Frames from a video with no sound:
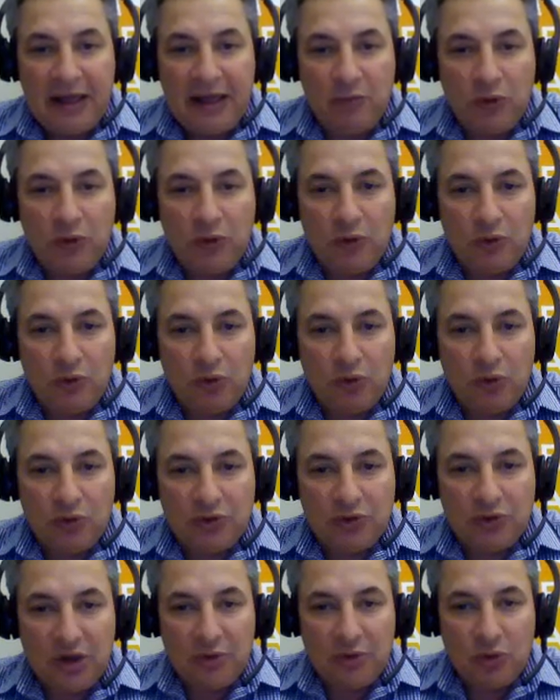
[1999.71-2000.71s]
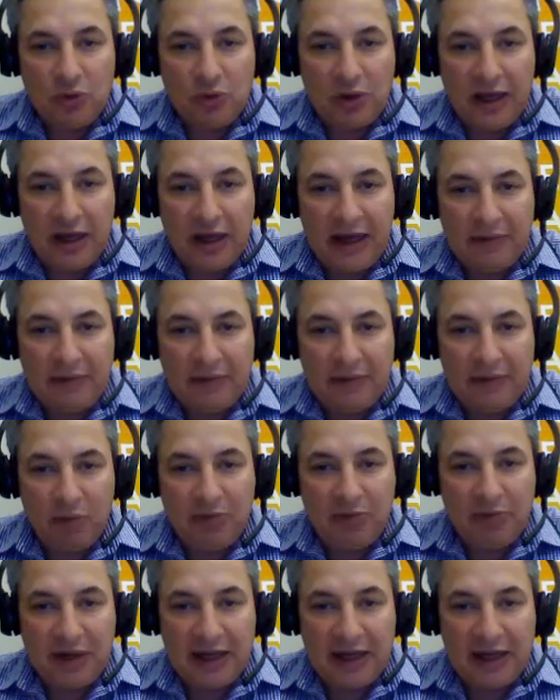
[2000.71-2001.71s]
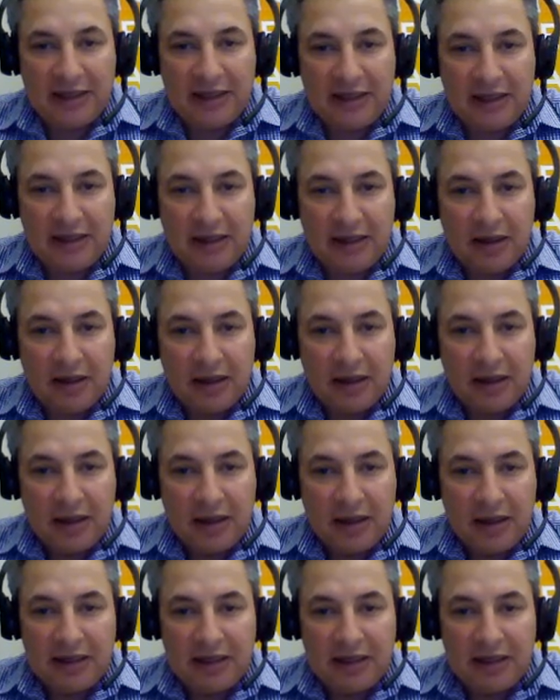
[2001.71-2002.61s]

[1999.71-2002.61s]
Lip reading: and we would also look at populating